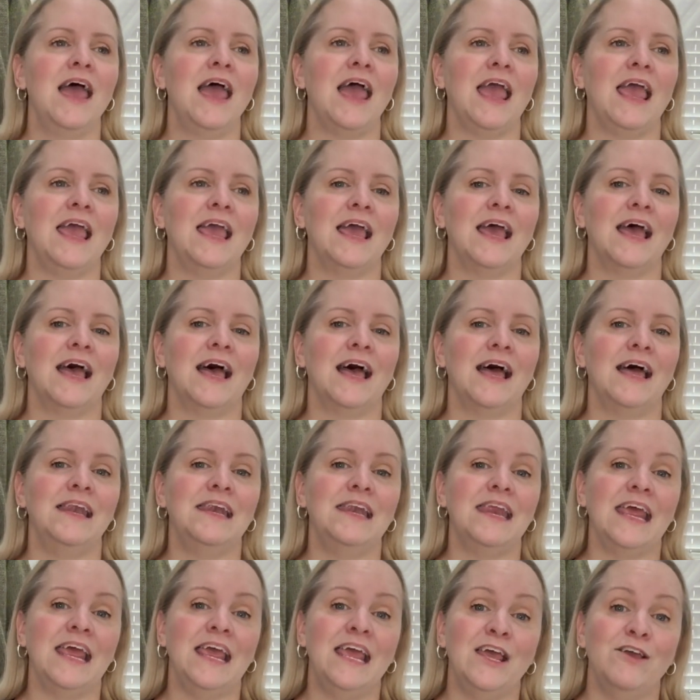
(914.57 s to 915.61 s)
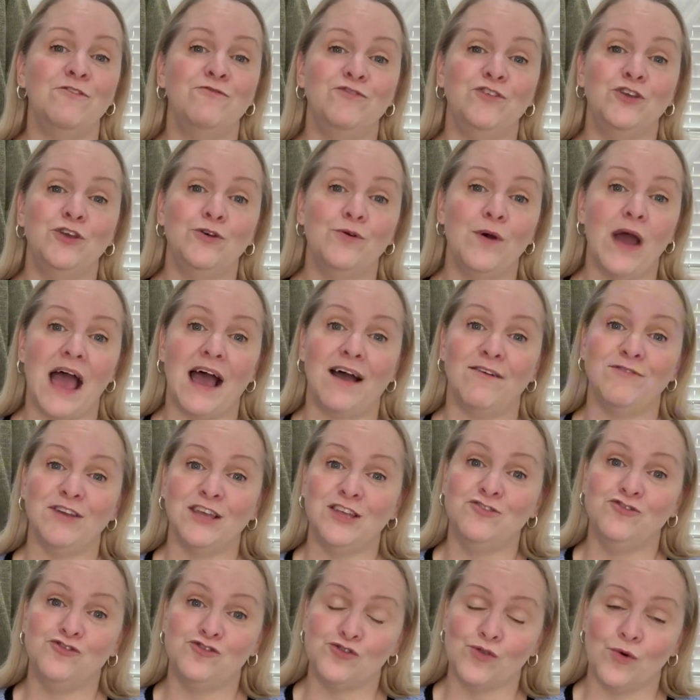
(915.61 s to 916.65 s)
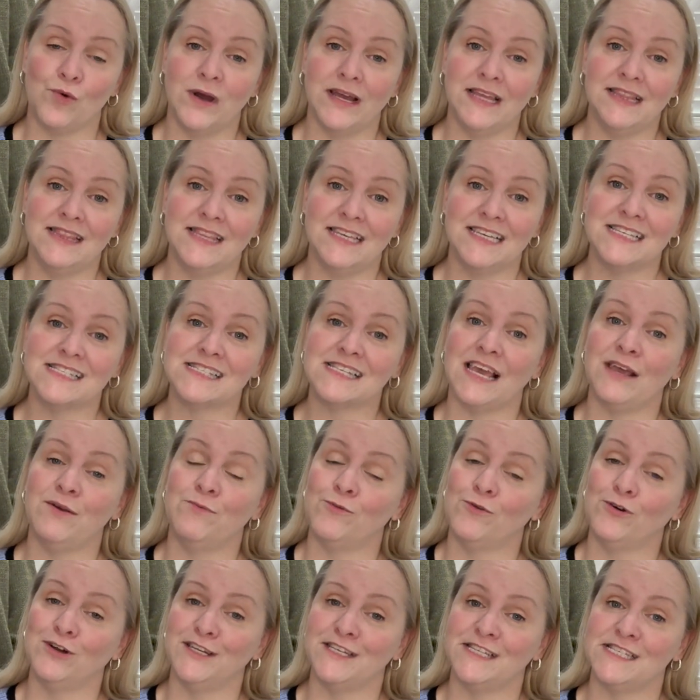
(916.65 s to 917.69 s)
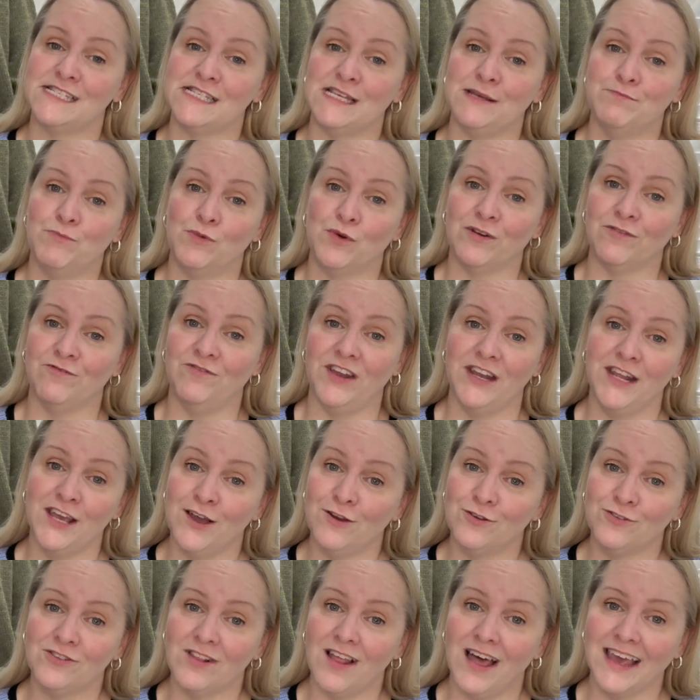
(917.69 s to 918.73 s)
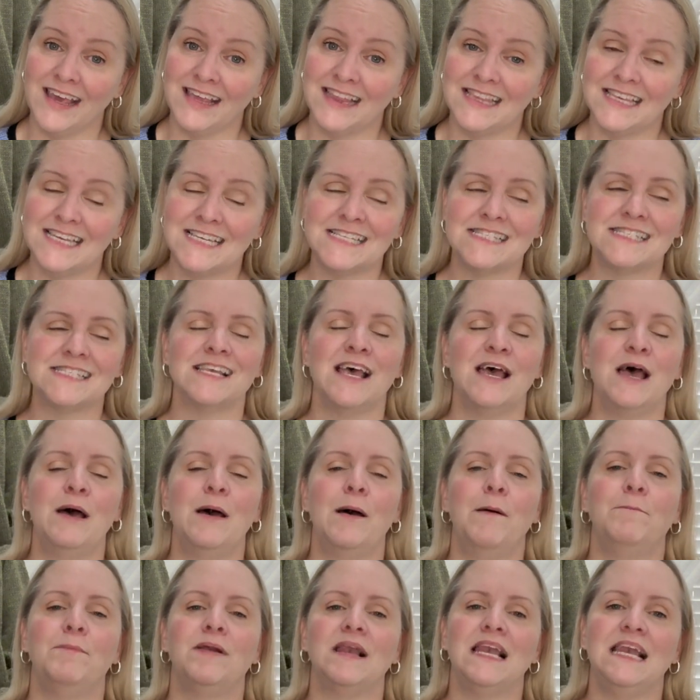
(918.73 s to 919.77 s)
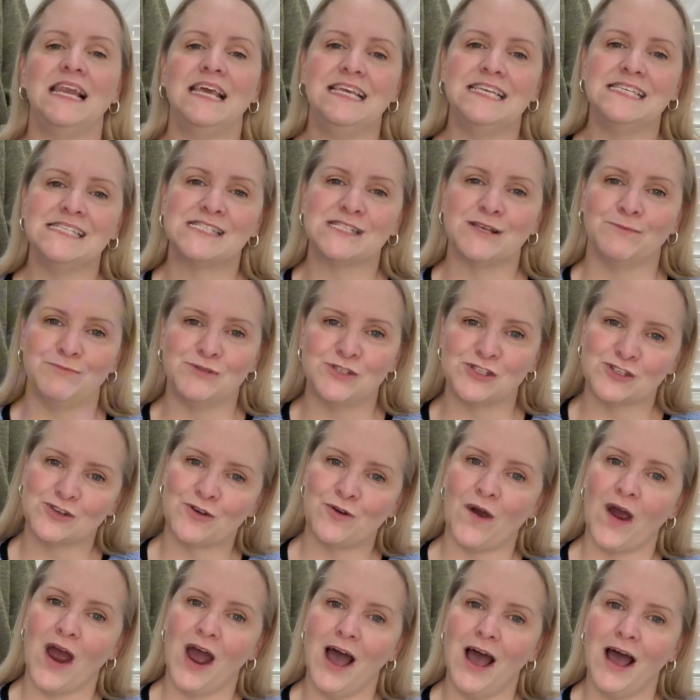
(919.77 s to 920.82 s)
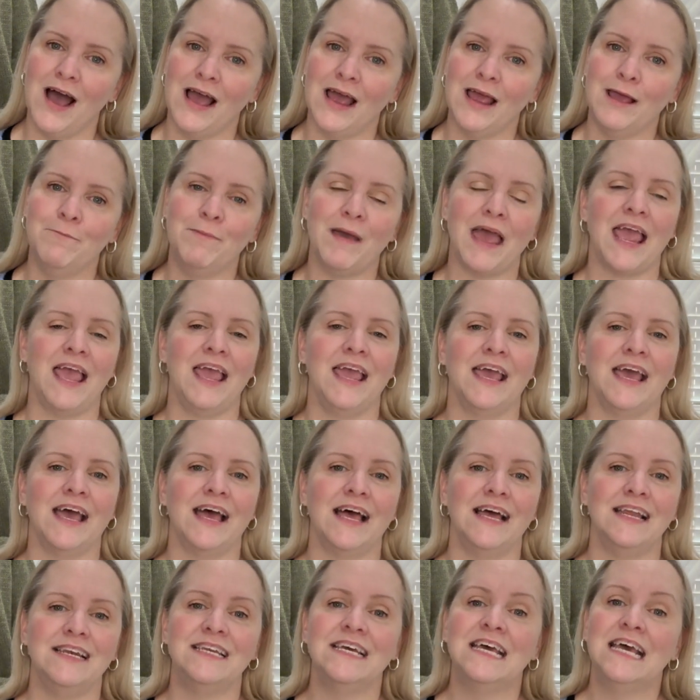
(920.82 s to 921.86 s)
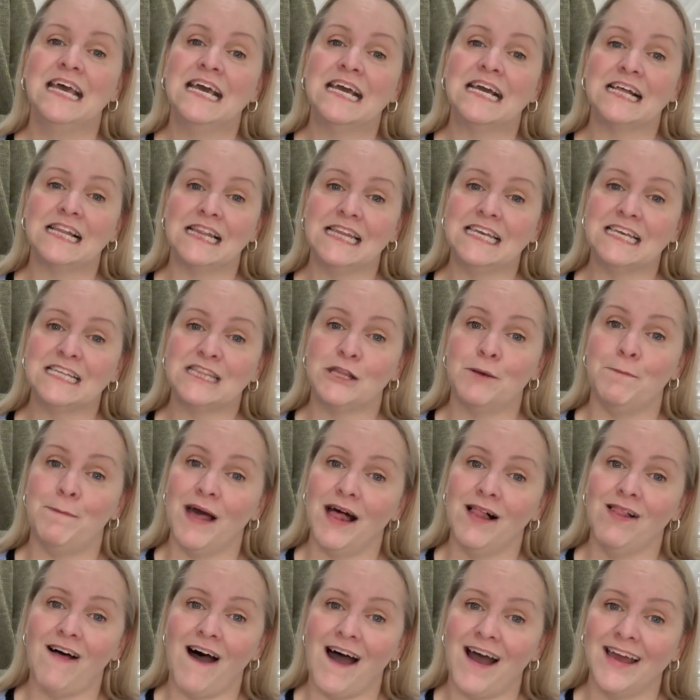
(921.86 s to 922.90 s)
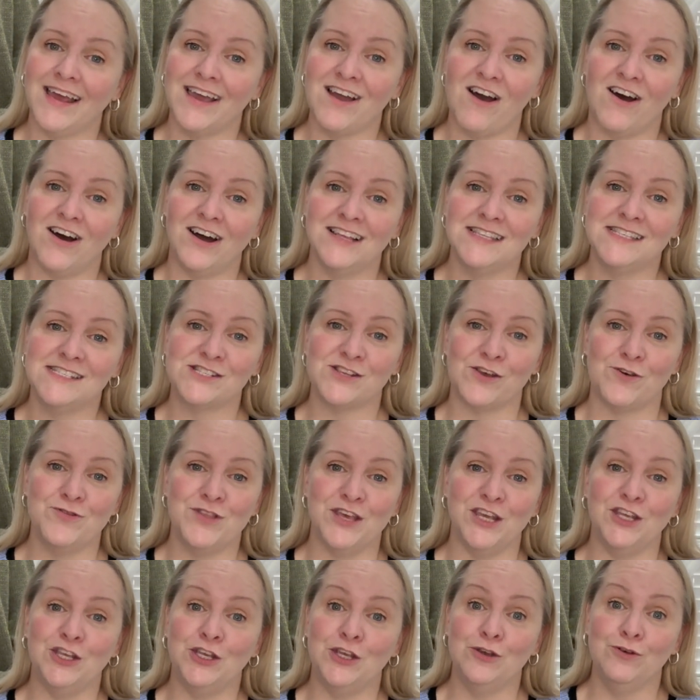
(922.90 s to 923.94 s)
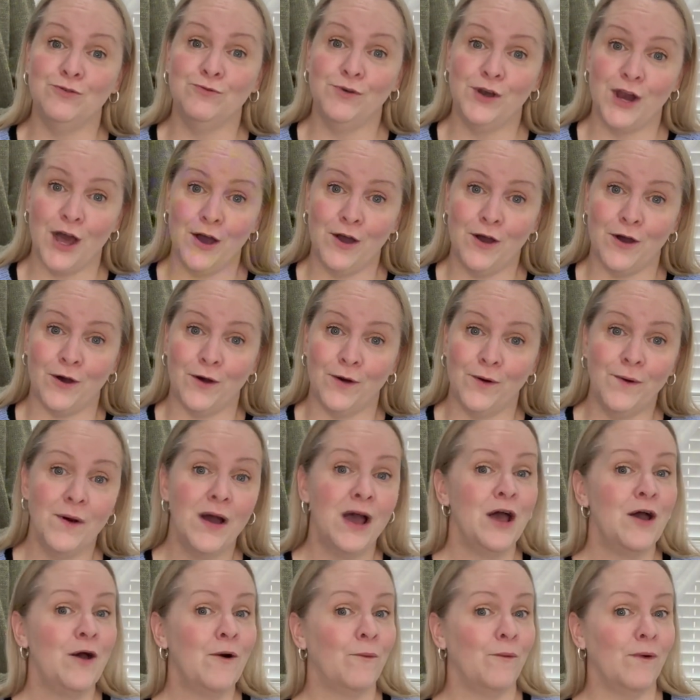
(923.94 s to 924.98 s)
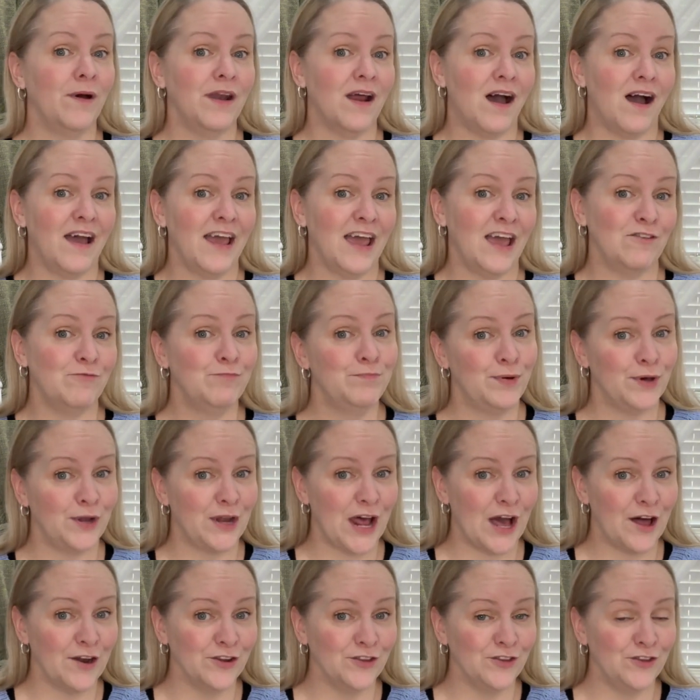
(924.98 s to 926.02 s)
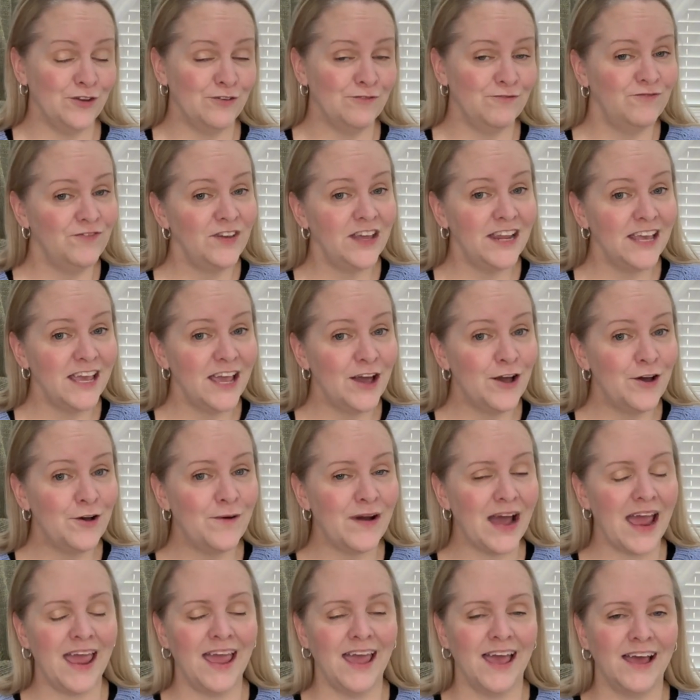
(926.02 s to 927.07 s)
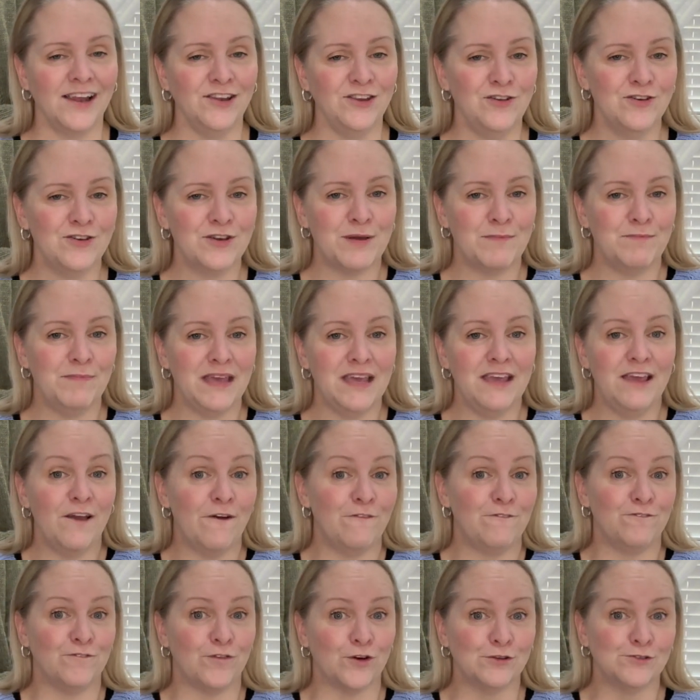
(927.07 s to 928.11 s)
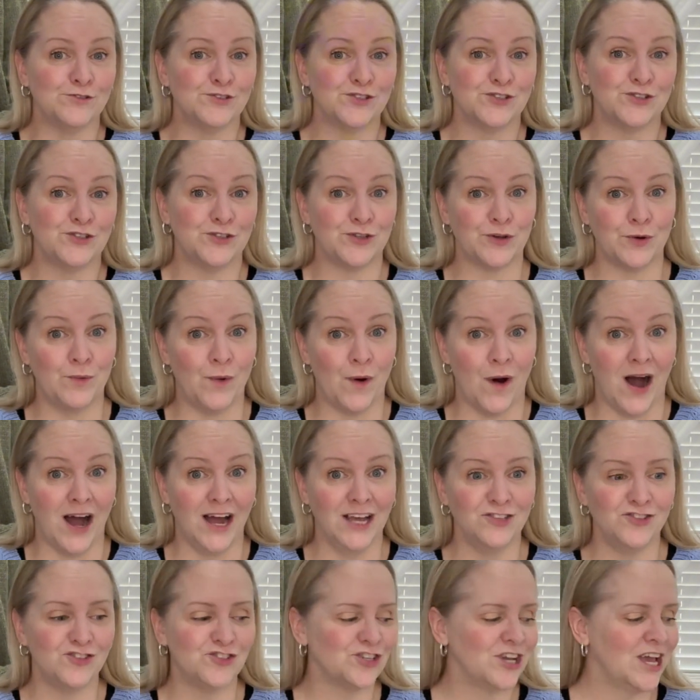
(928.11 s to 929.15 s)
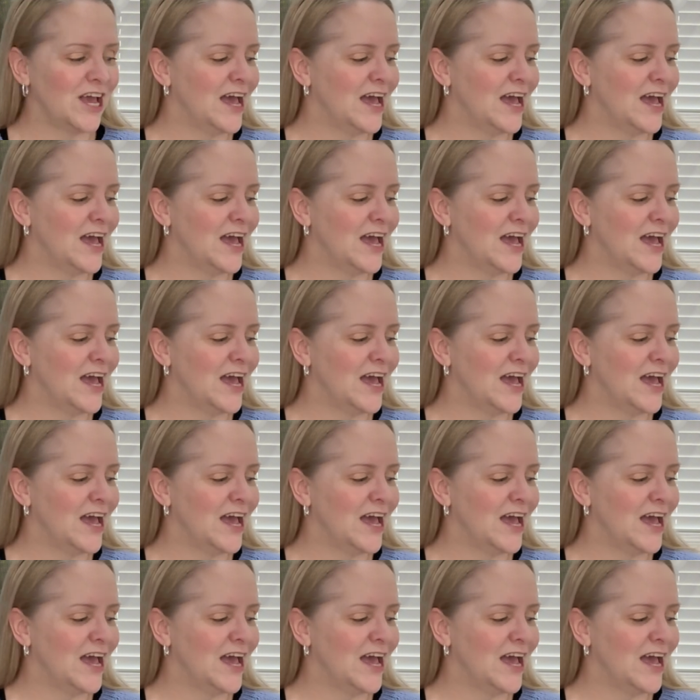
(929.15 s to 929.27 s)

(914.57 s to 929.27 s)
And if you have enjoyed this and want to see more videos like this, please subscribe and click the bell icon so that you know when I have put out a new video and you can be first to watch.